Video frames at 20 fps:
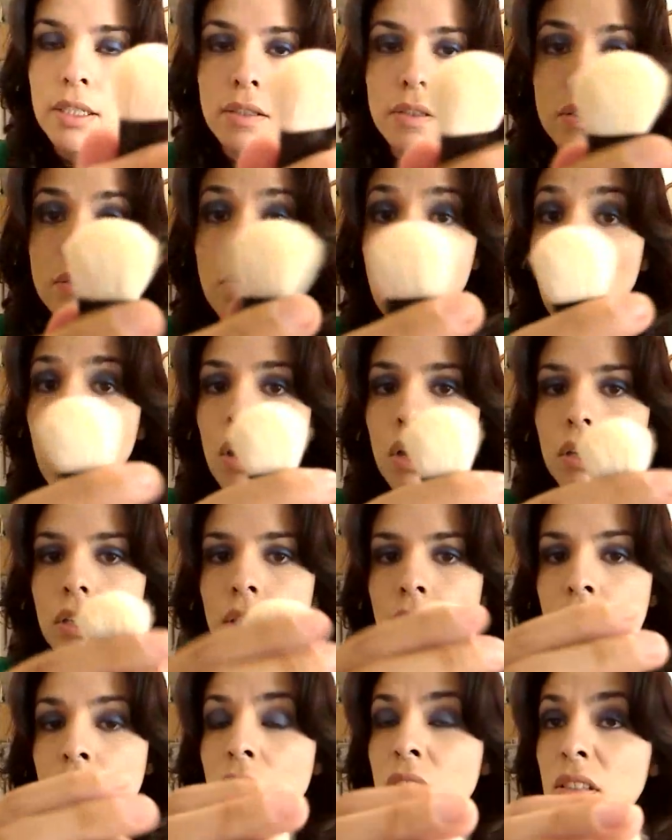it's small,
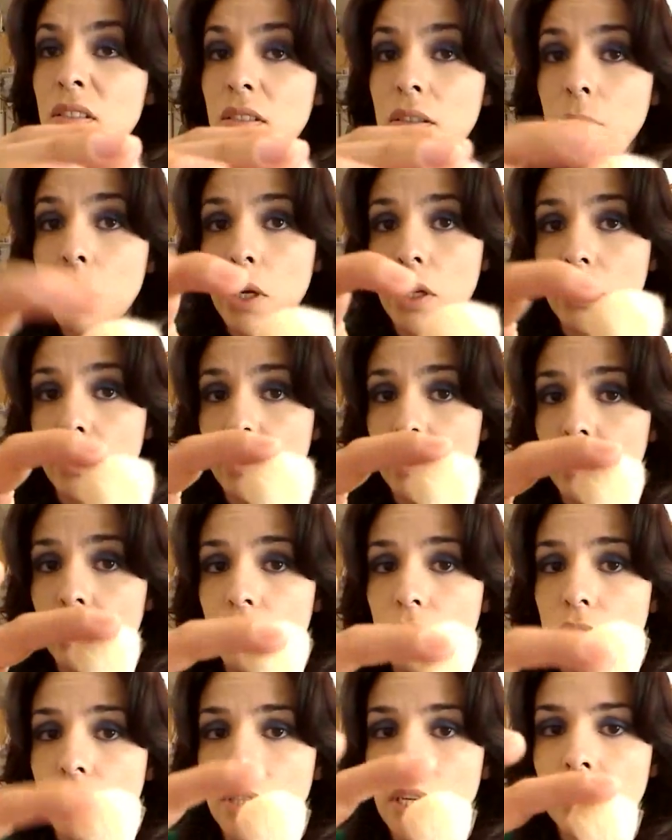it looks as small as
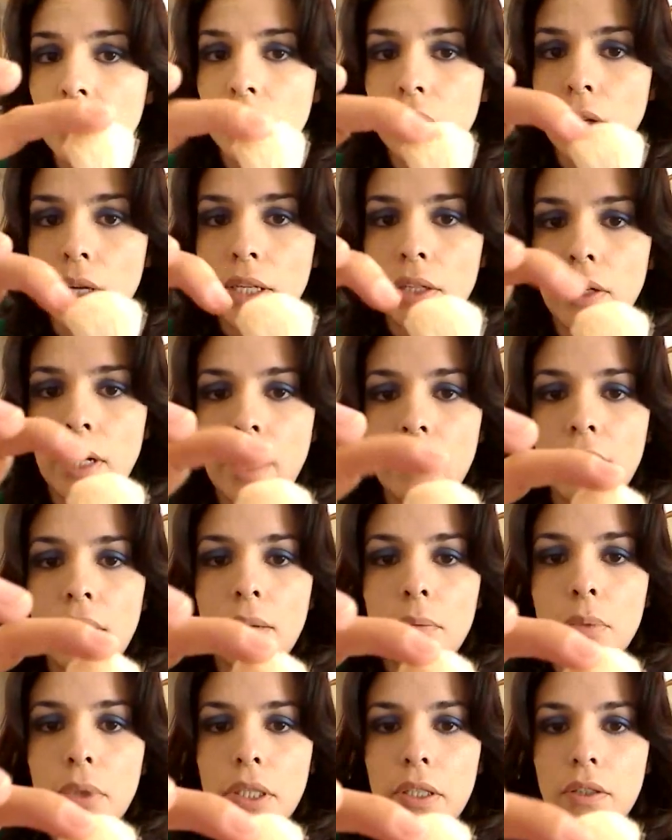hers. I don't know, I don't have
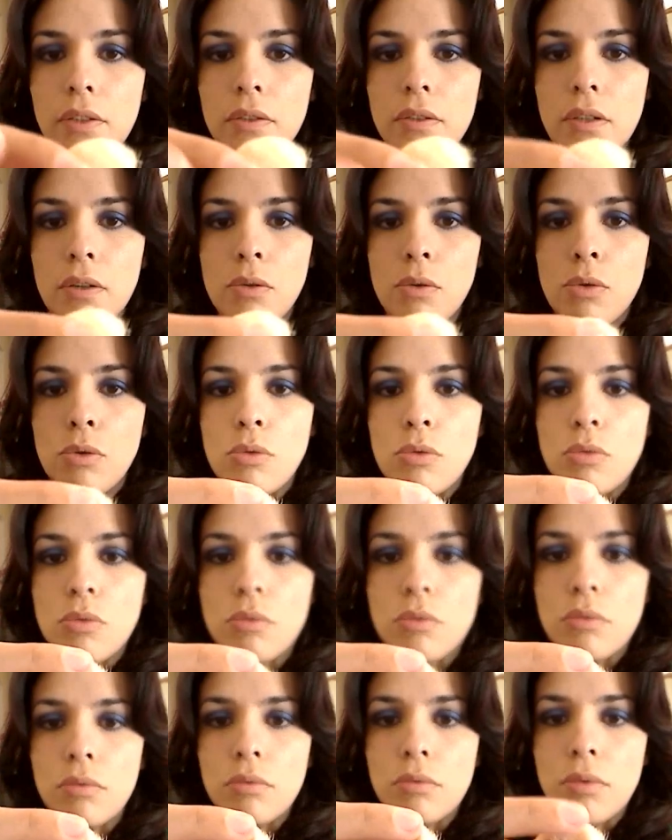that brush. So
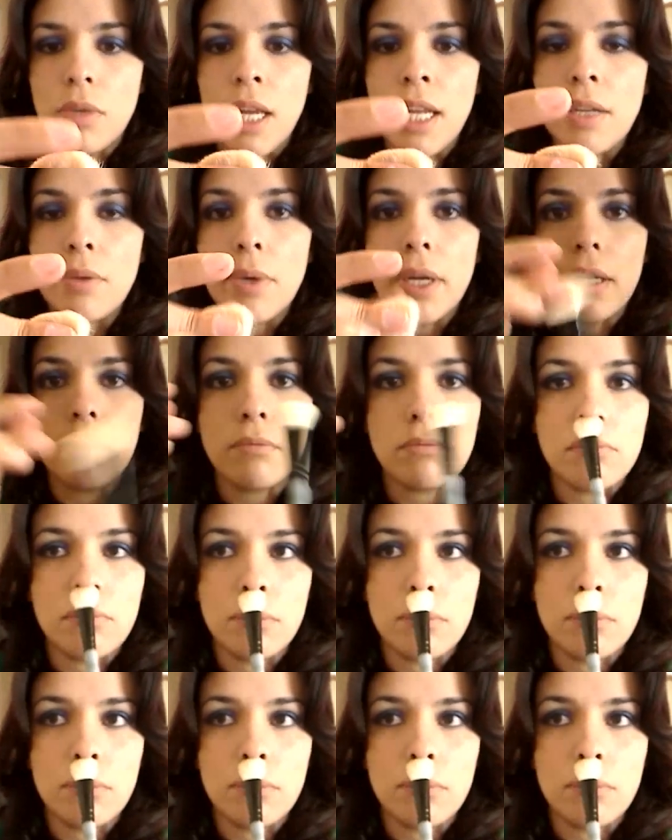anyway,